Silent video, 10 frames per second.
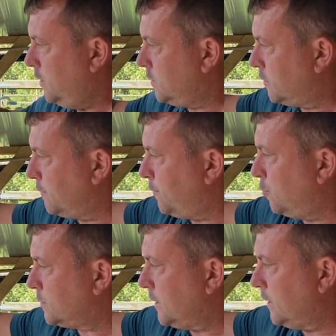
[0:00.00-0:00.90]
to a
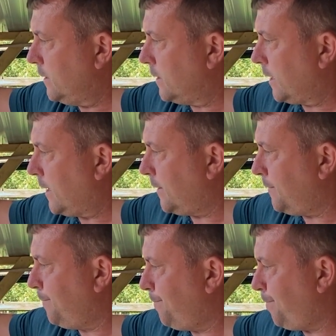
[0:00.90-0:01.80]
14 litre can.
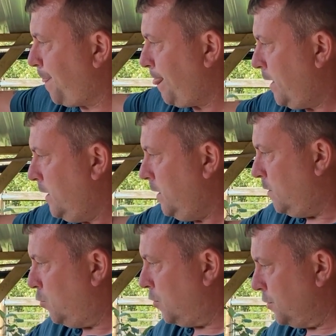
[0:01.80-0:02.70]

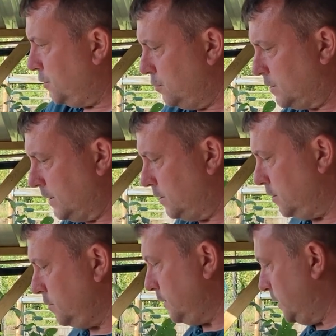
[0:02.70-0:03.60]
What I usually
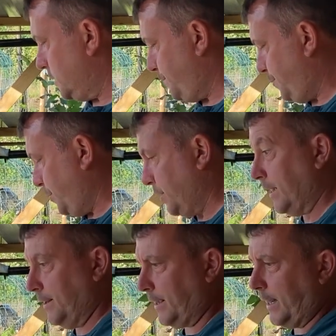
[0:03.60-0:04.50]
do is put it
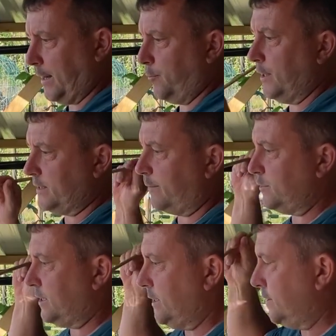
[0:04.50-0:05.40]
in the can when it's
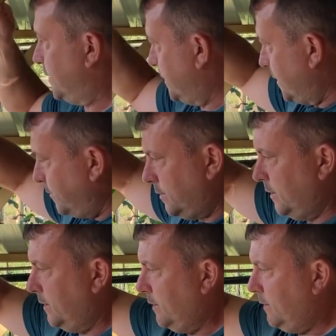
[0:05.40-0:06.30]
empty, and then
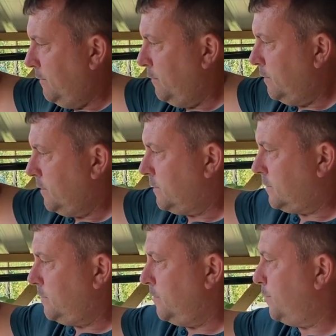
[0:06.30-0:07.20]

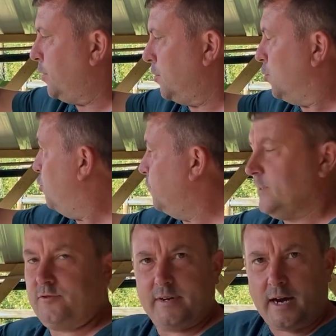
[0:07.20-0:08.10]
put the water
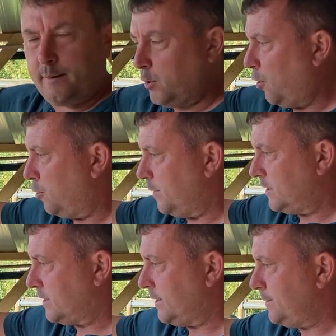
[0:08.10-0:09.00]
into it out of my
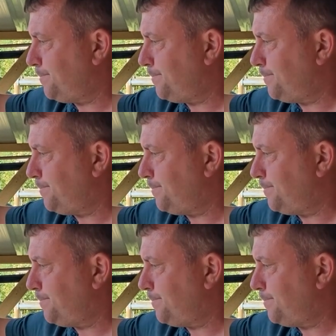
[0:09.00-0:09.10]
IBC,